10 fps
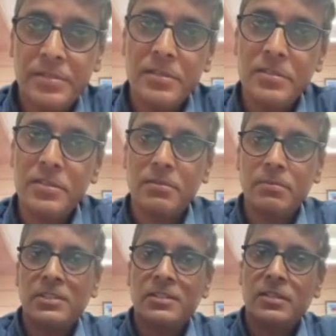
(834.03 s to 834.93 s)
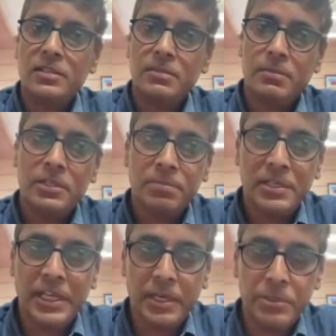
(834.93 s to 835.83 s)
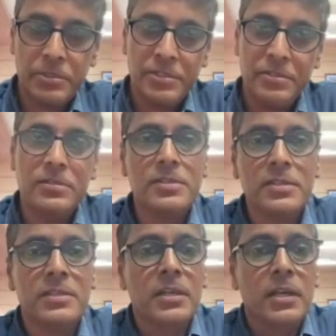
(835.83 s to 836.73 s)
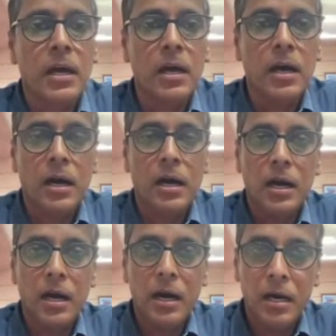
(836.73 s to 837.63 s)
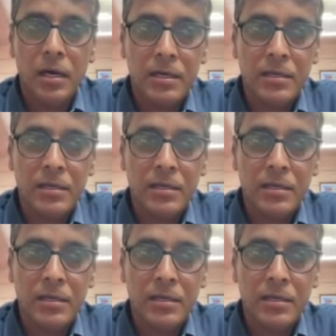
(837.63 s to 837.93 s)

system, it has a multiple dimensions. The